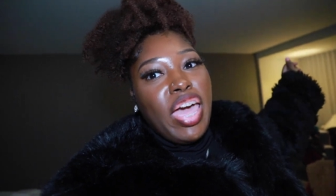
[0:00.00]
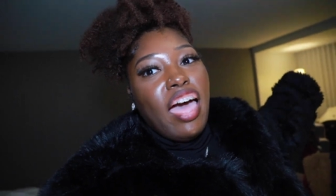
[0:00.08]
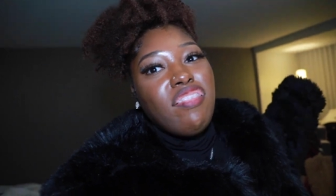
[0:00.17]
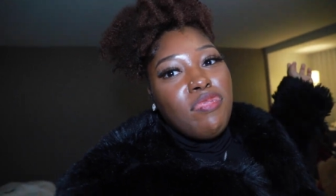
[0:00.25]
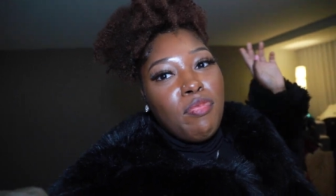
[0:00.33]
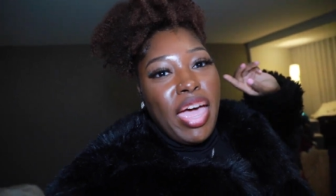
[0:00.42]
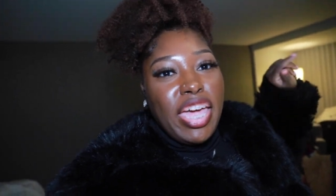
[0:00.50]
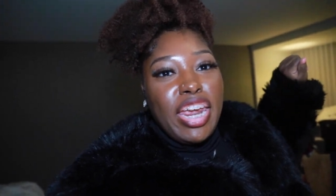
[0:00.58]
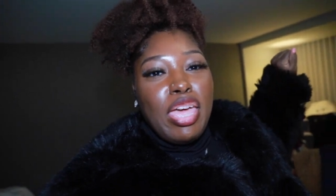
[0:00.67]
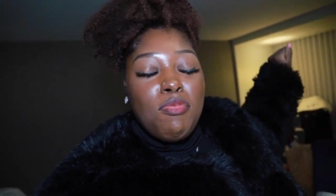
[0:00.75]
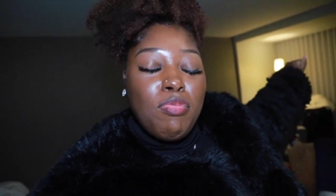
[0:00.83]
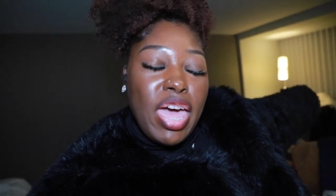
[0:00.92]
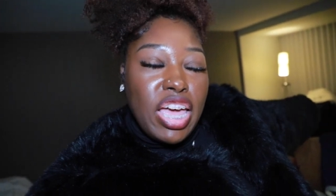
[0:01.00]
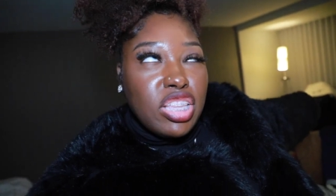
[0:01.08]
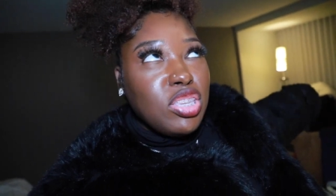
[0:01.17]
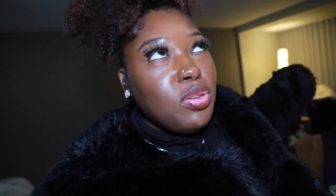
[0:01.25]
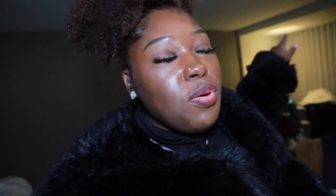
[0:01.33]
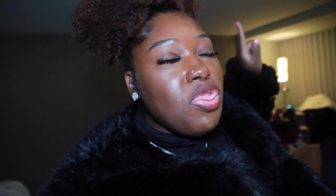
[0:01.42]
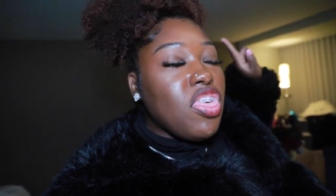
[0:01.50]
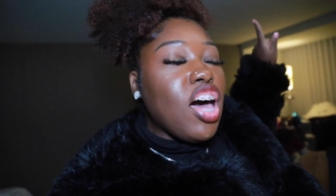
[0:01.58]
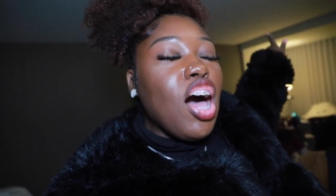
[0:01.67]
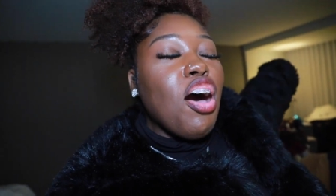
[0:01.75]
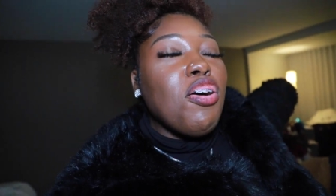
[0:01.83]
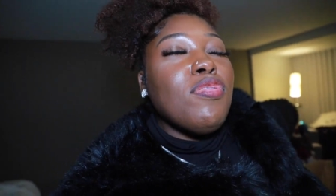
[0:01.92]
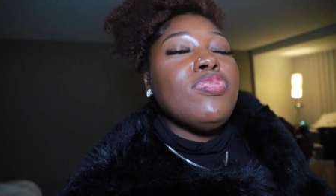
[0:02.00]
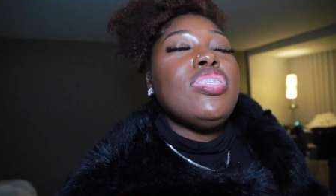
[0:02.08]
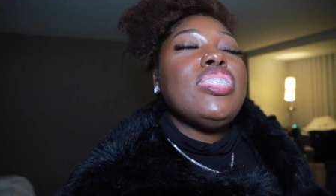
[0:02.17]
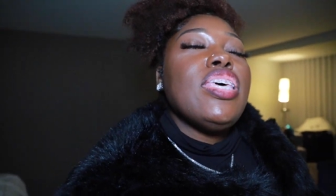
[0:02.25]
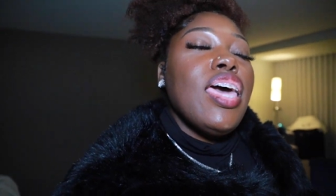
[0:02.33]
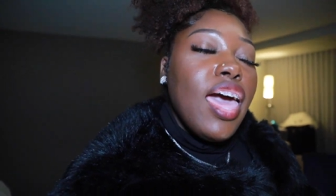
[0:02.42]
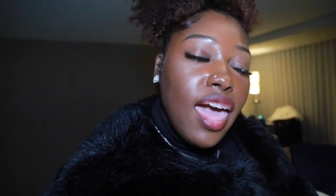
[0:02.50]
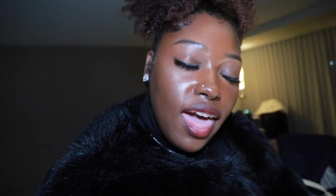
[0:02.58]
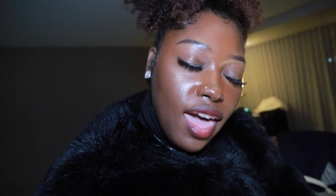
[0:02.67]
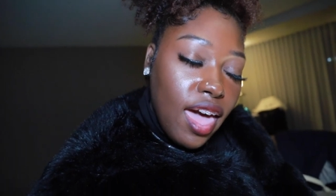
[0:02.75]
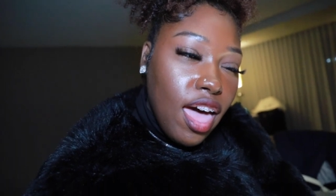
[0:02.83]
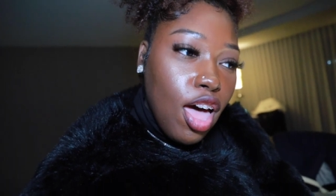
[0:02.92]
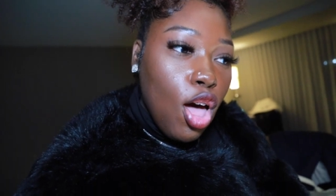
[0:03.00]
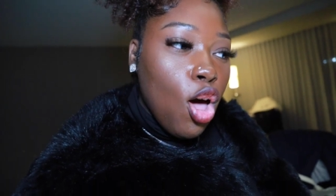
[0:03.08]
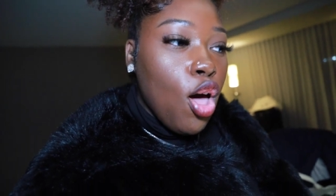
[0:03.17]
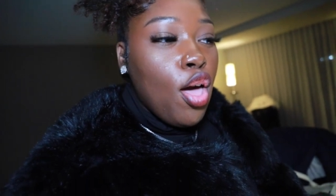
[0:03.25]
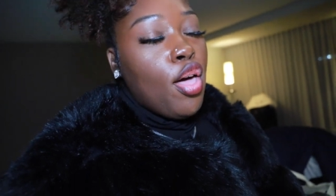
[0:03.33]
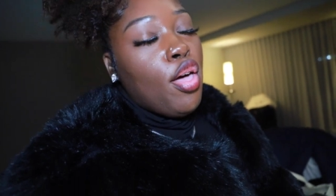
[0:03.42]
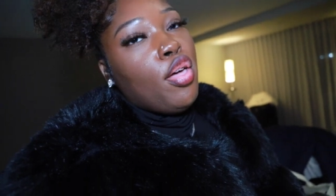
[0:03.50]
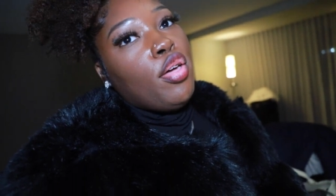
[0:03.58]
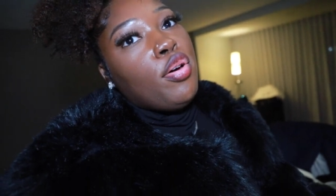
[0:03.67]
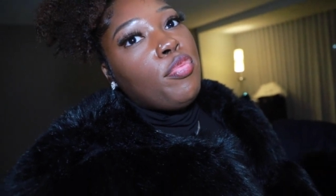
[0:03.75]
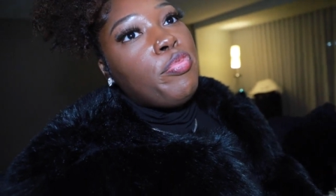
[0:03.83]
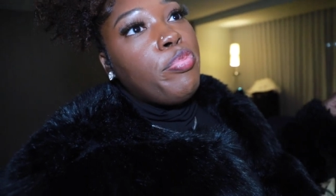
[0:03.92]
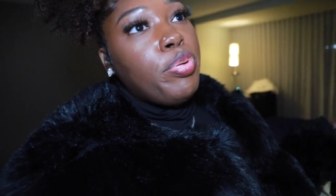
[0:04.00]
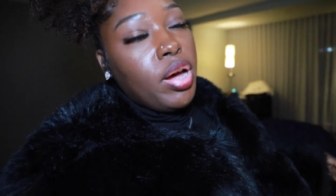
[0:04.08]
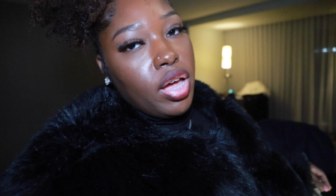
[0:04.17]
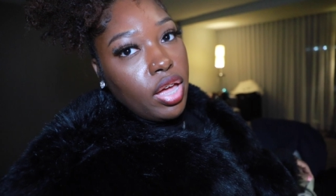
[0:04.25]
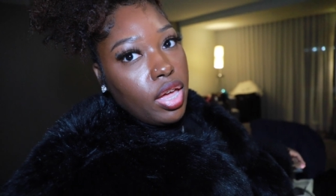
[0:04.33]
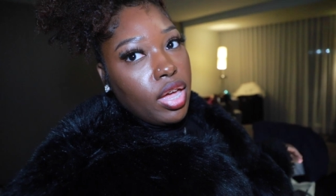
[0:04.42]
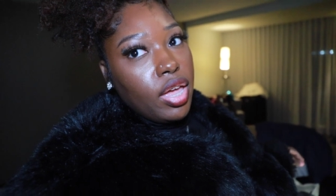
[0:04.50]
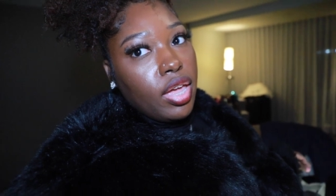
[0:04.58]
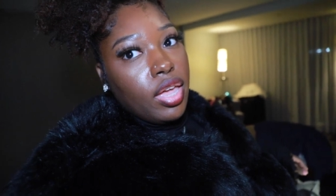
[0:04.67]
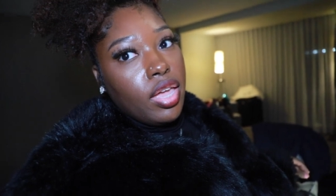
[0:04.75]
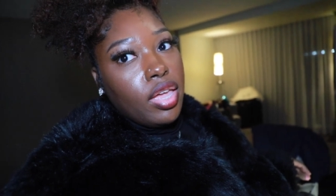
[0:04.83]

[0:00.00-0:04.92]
we have made it back to the hotel, but